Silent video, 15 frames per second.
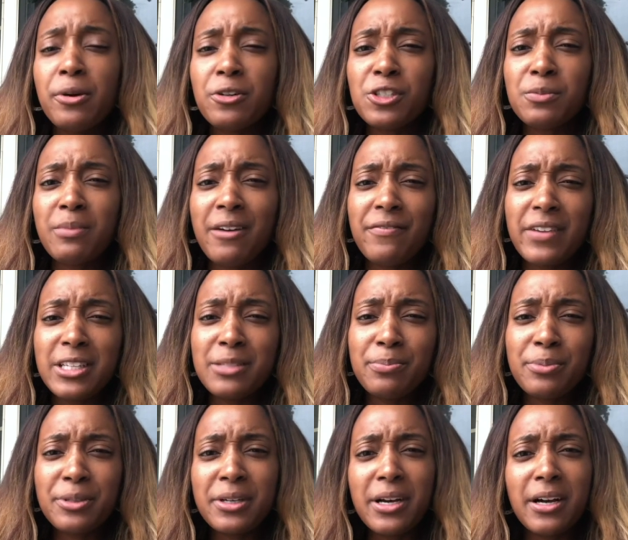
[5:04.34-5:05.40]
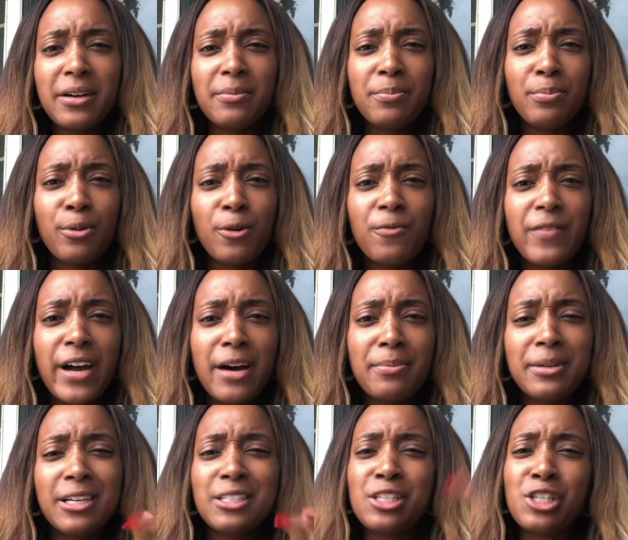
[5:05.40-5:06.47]
post my Facebook profile
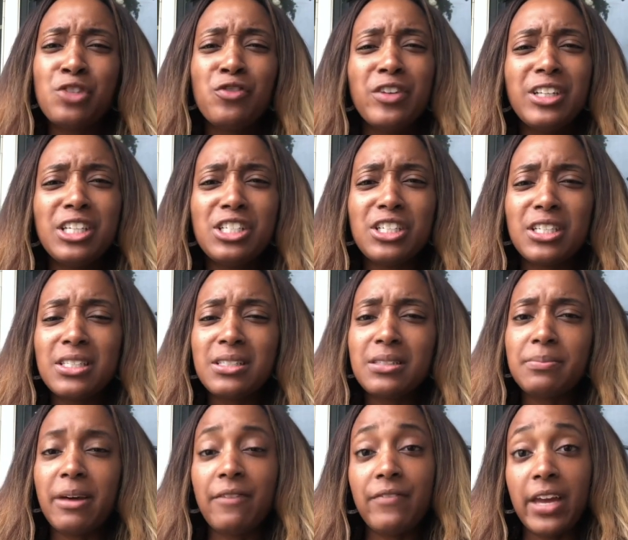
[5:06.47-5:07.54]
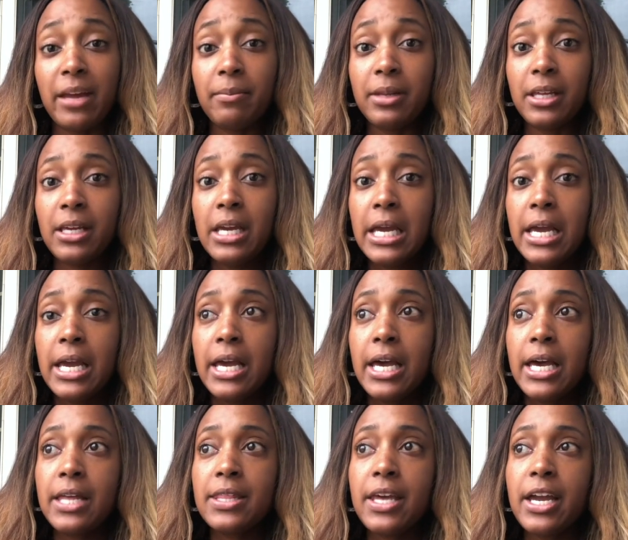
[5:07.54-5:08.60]
because it's really just my family
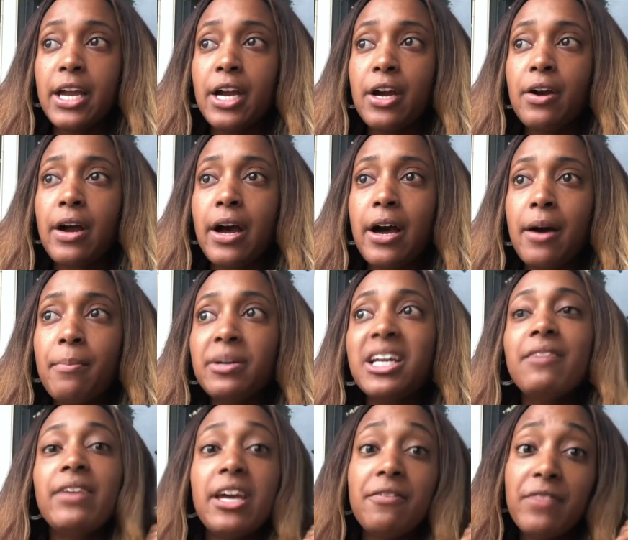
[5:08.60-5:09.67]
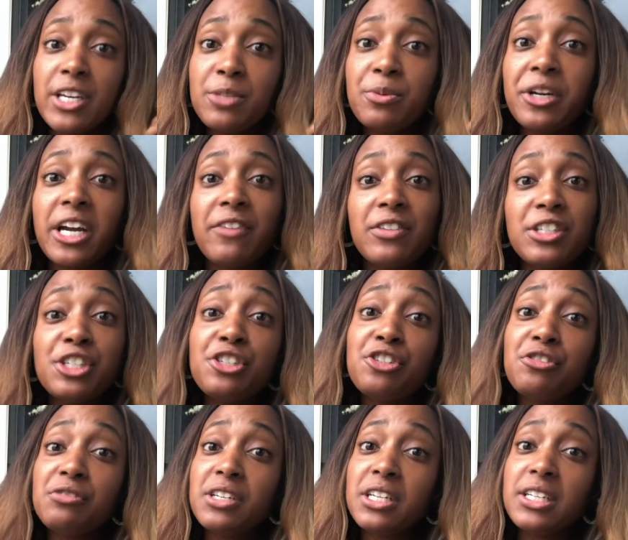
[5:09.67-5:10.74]
there. But I've had Facebook ever since
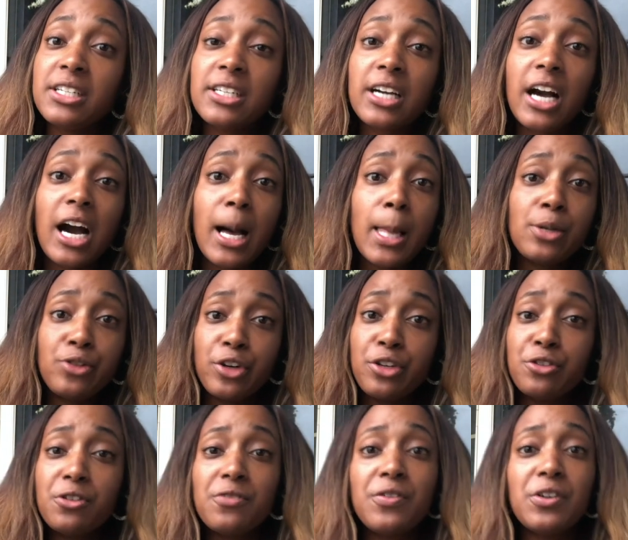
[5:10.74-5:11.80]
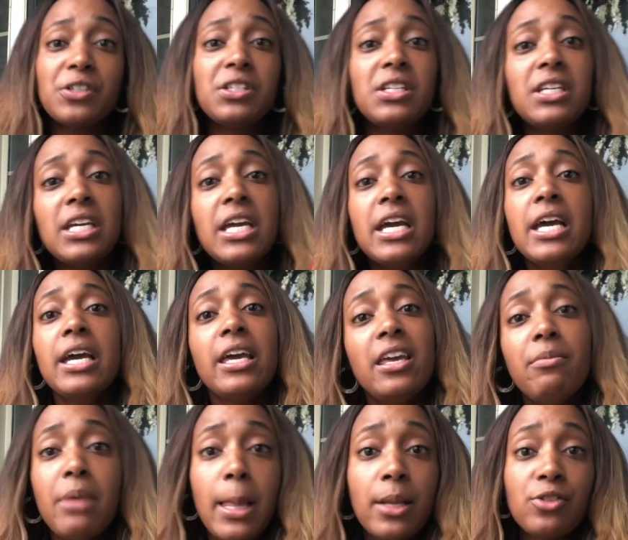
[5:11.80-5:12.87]
you needed a college or university
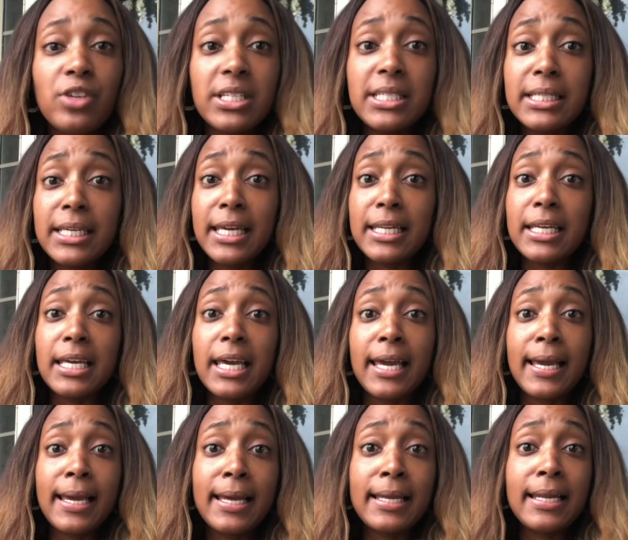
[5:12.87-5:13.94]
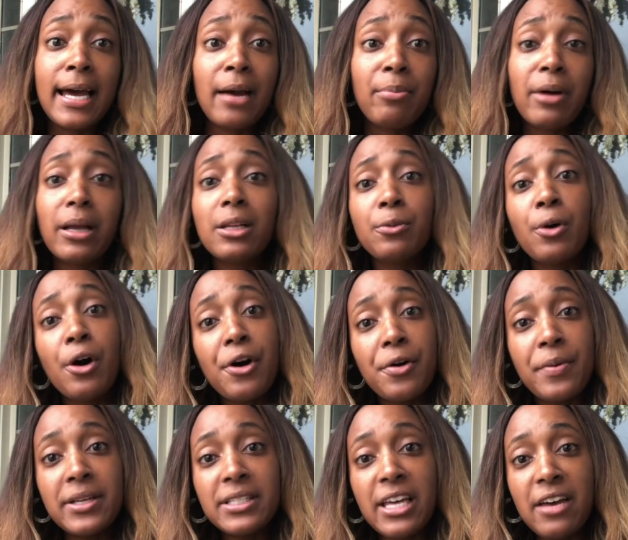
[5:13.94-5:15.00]
email address to get it. And I probably will
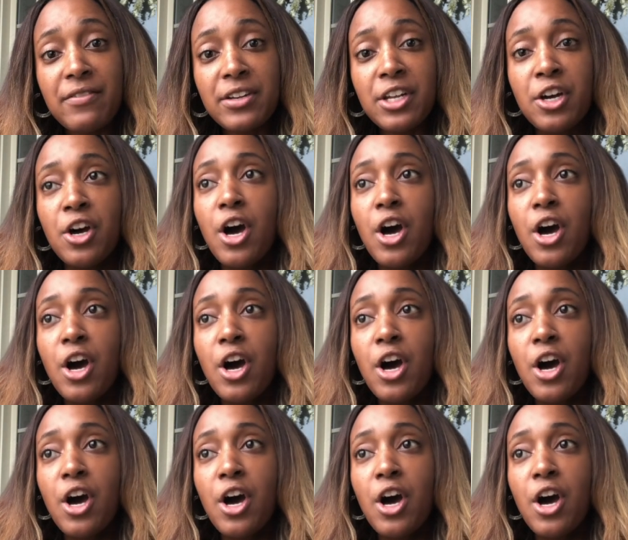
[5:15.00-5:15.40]
always have it